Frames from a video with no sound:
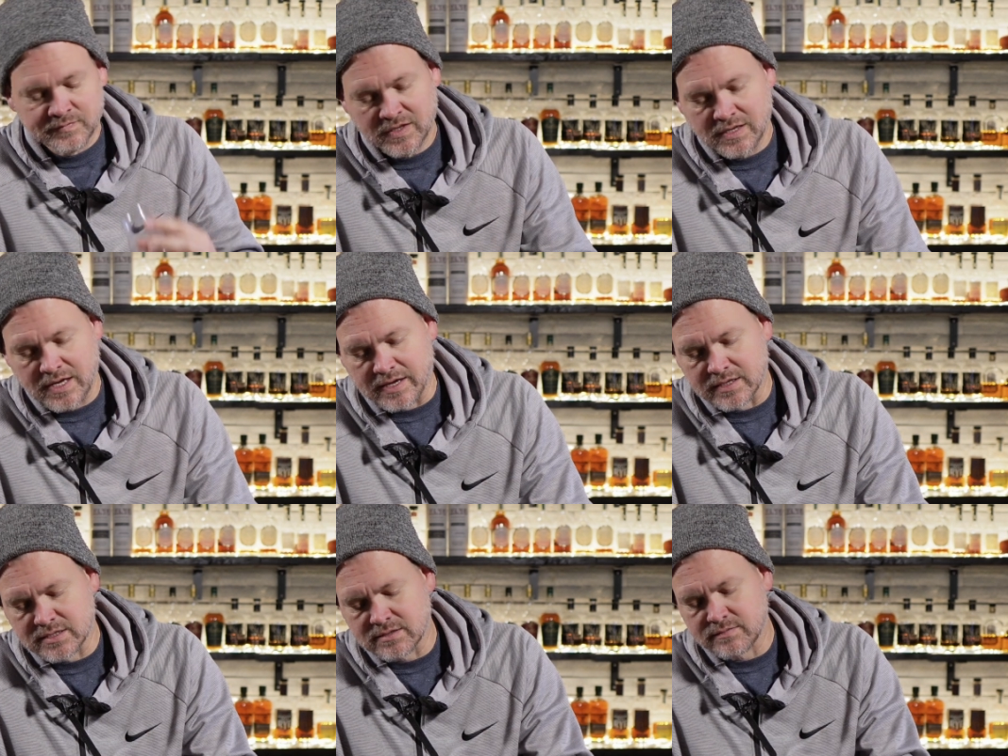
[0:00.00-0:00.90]
Yeah,
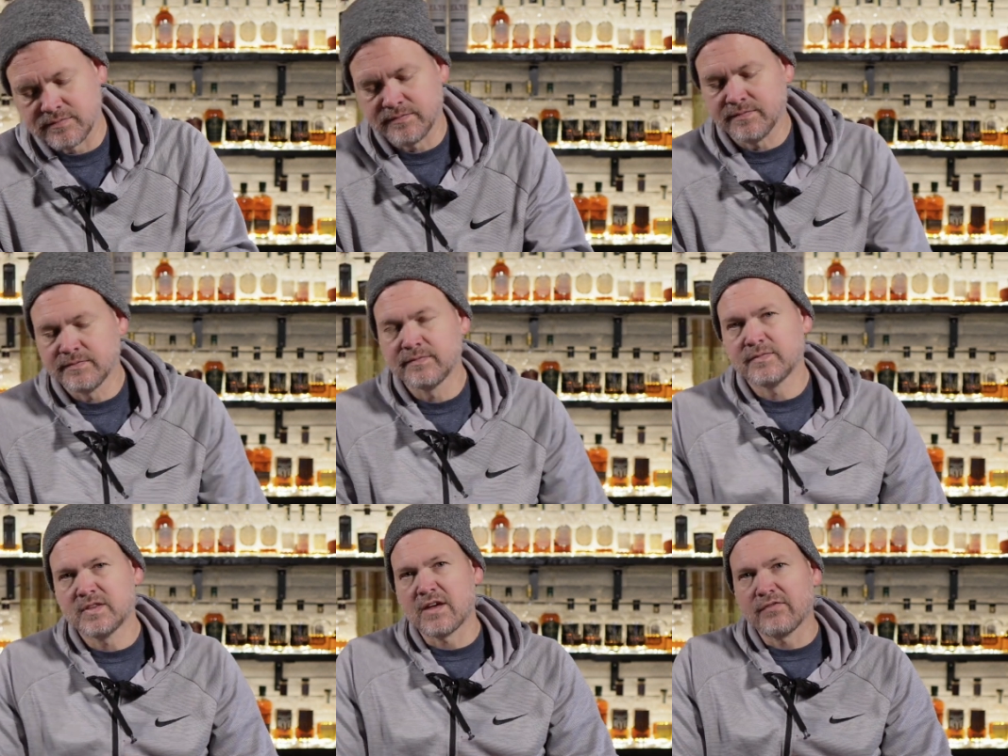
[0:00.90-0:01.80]
it's
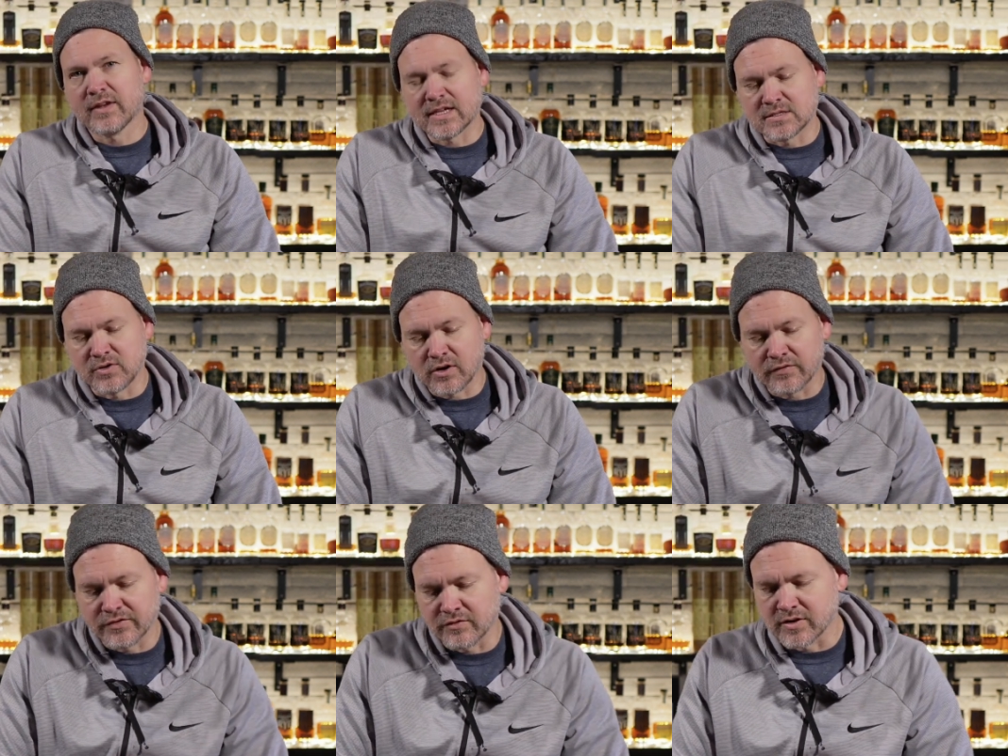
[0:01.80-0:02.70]
definitely got some dark
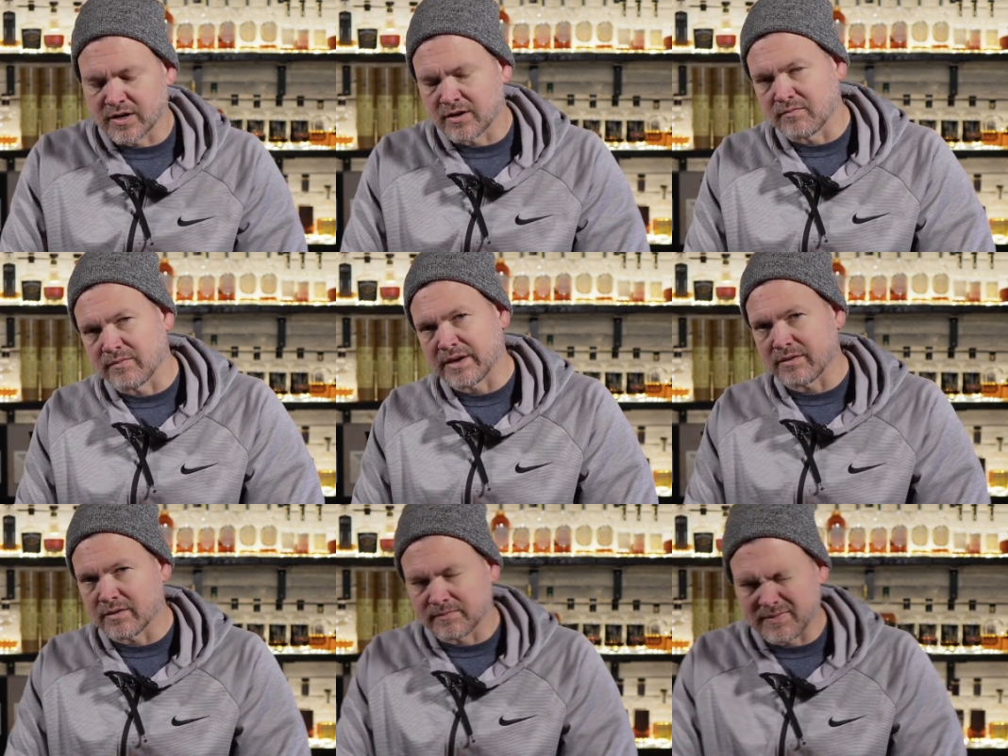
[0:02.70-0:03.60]
fruit in there,
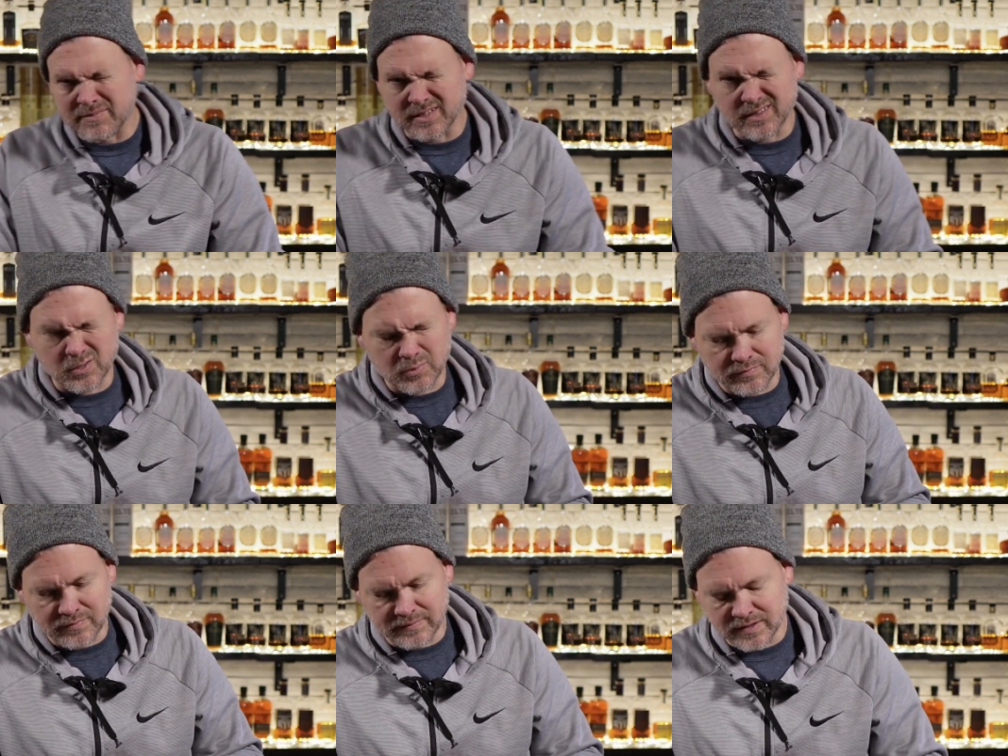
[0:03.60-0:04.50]
maybe a little
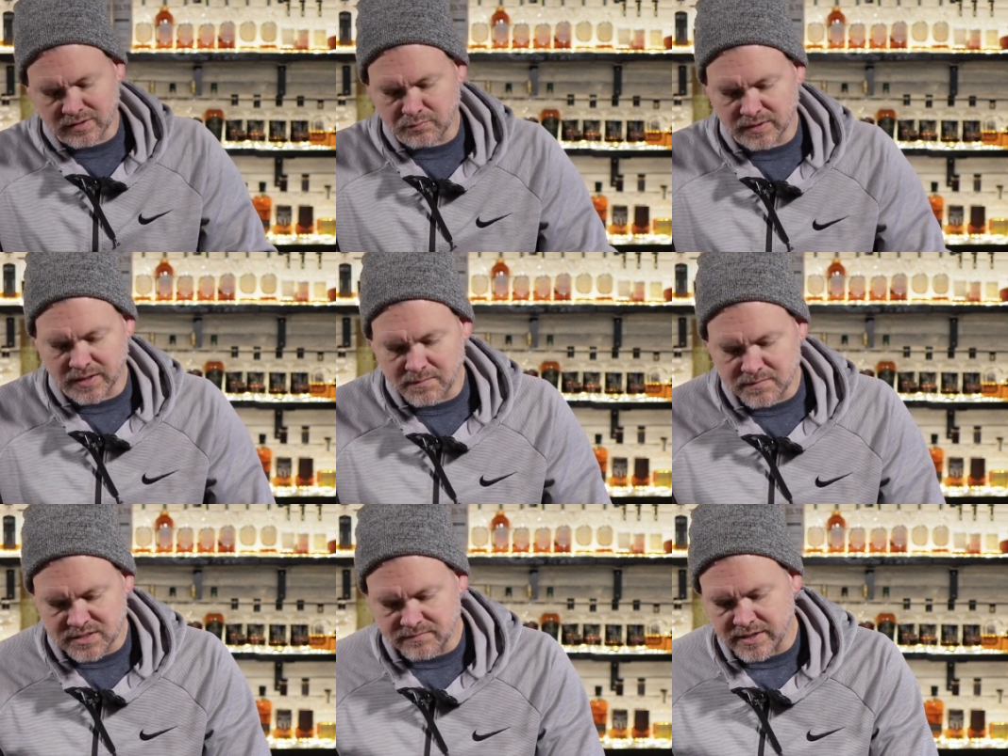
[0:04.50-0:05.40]
plum
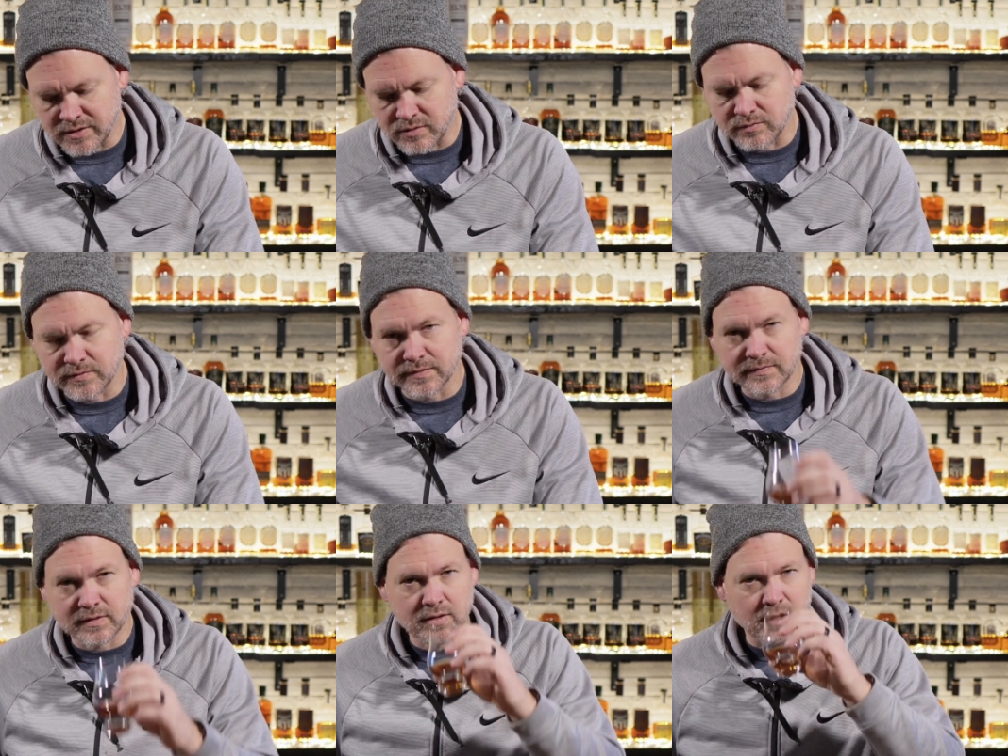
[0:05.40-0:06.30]
smell,
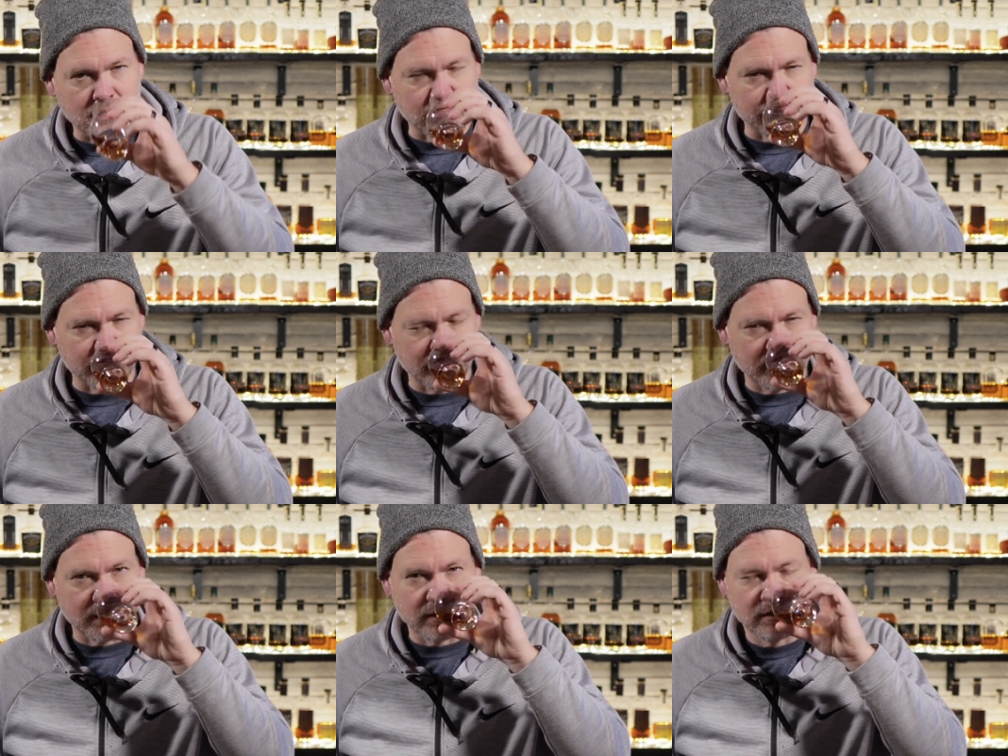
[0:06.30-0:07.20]
and that
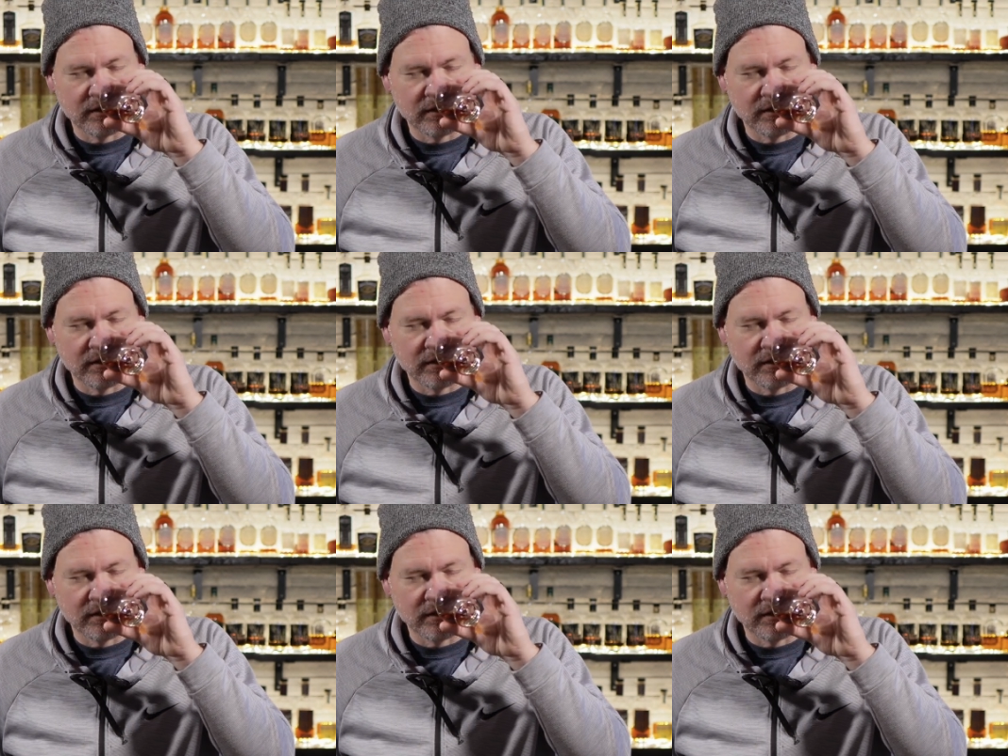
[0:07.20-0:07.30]
vanilla